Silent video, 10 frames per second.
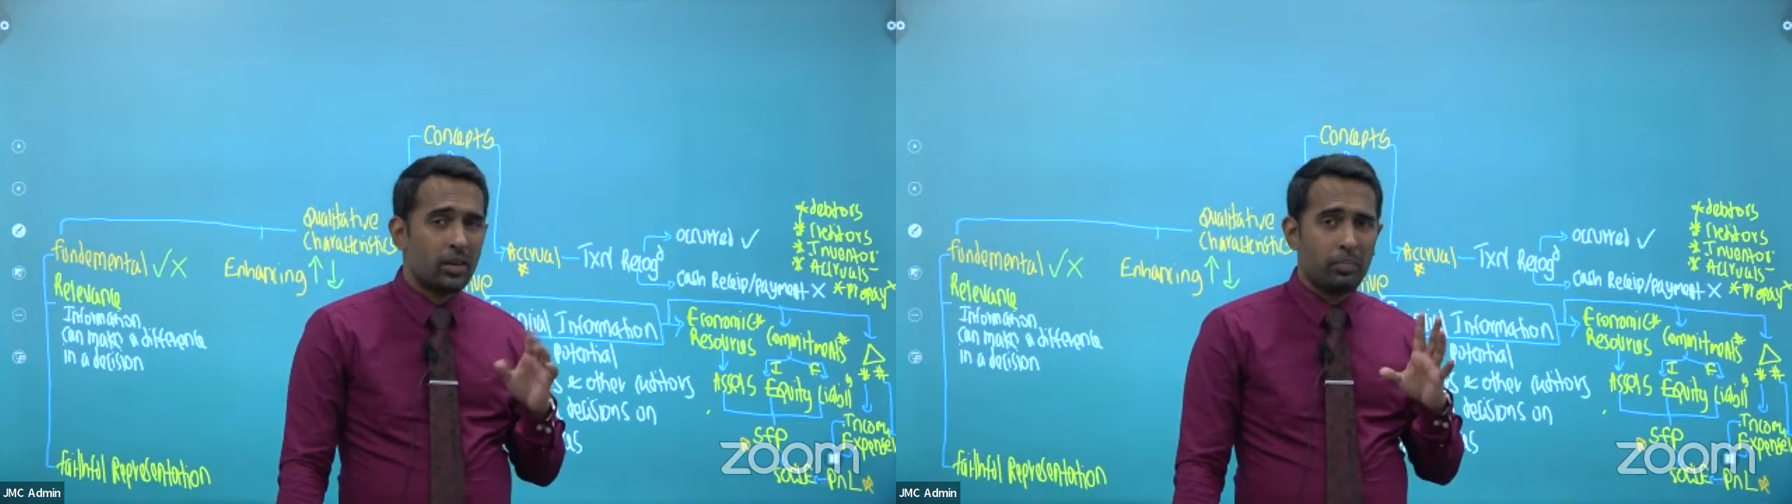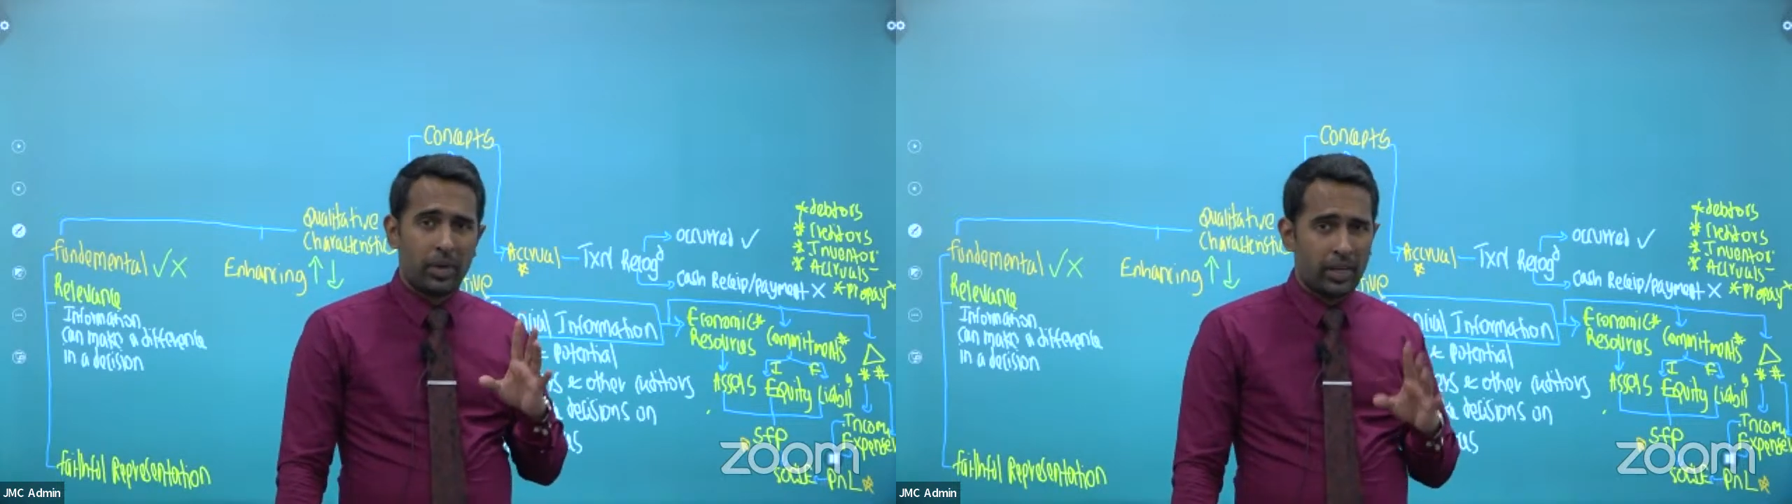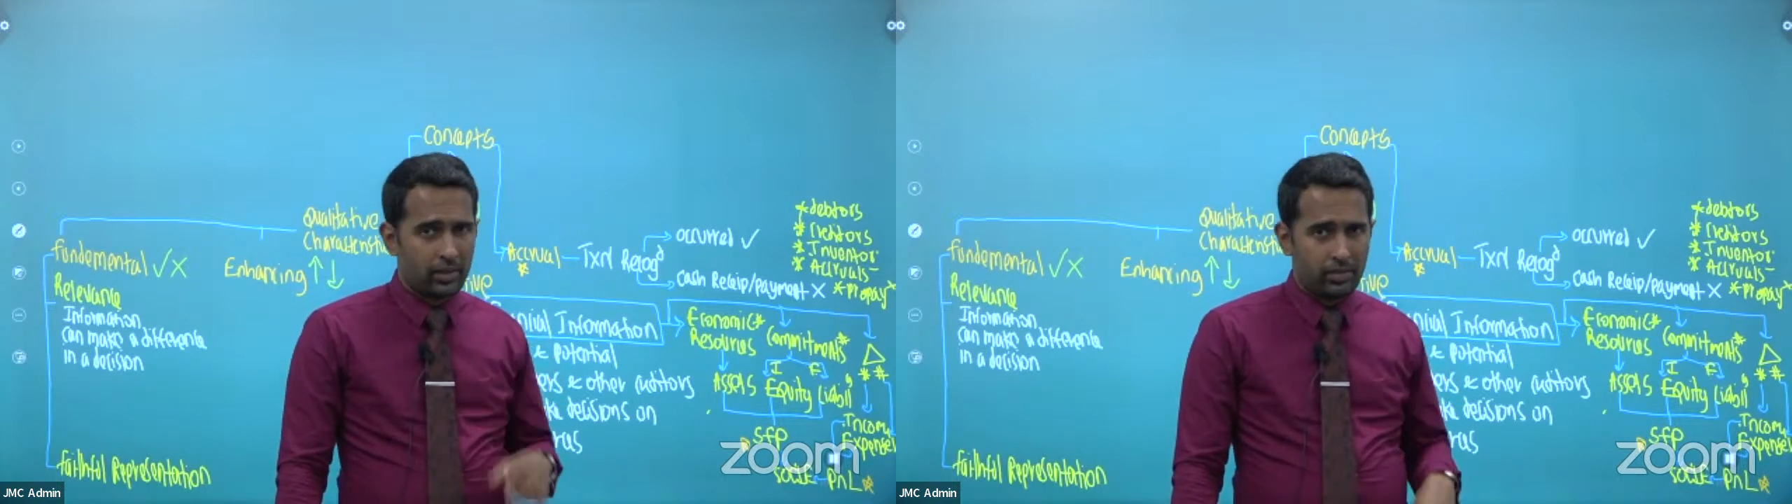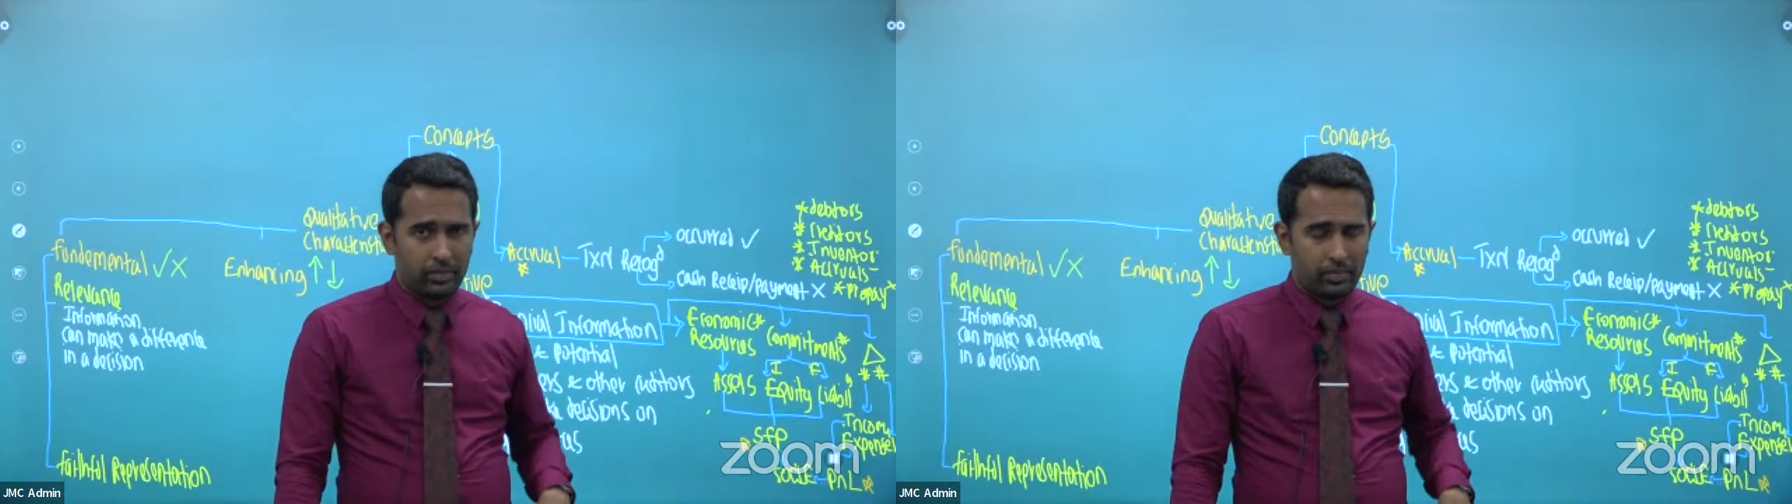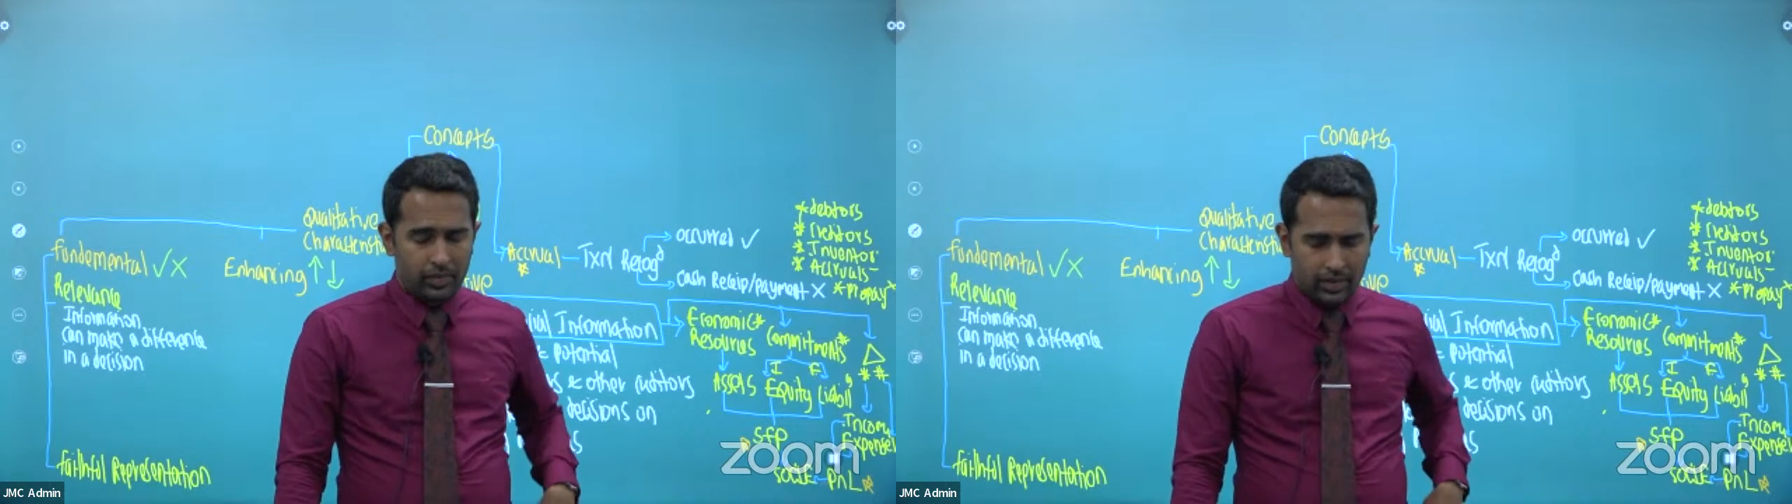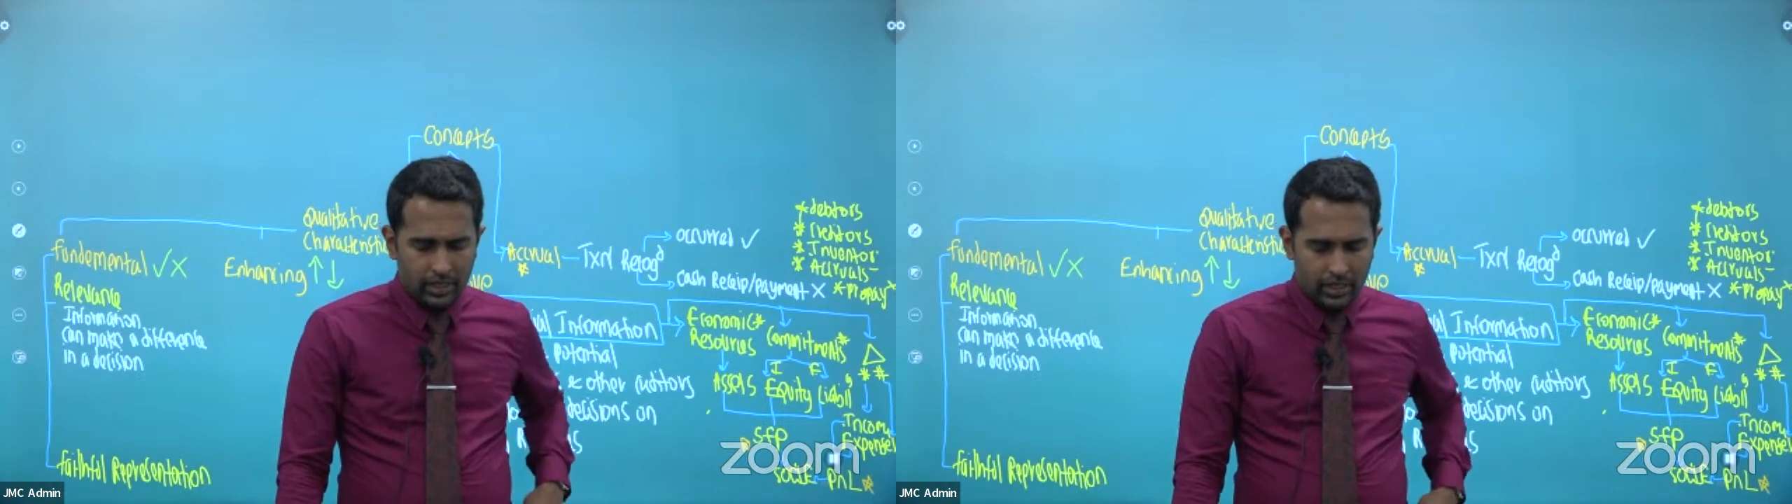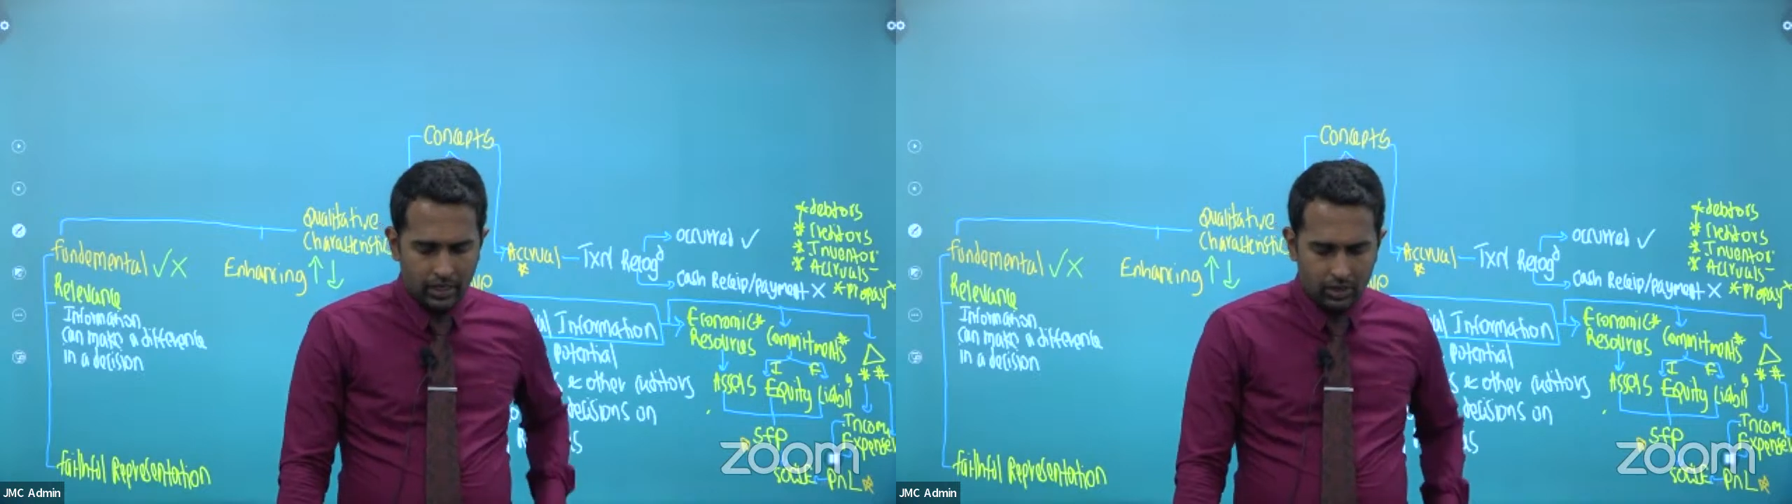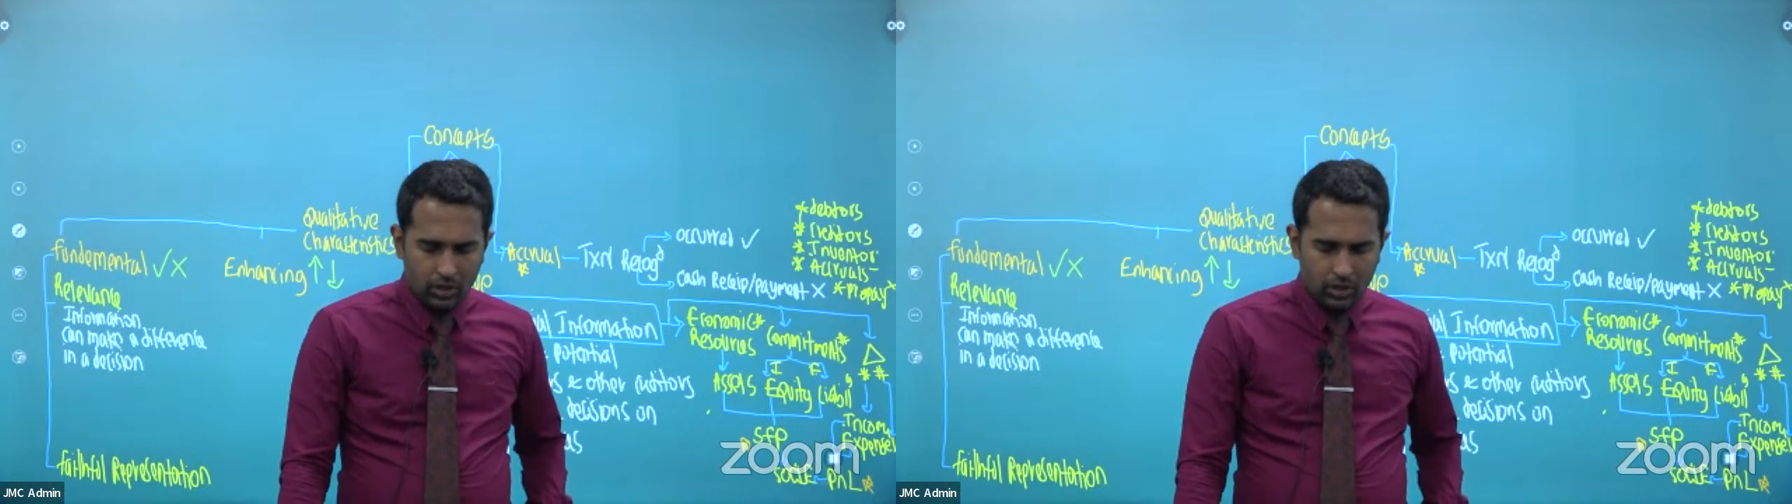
company, right?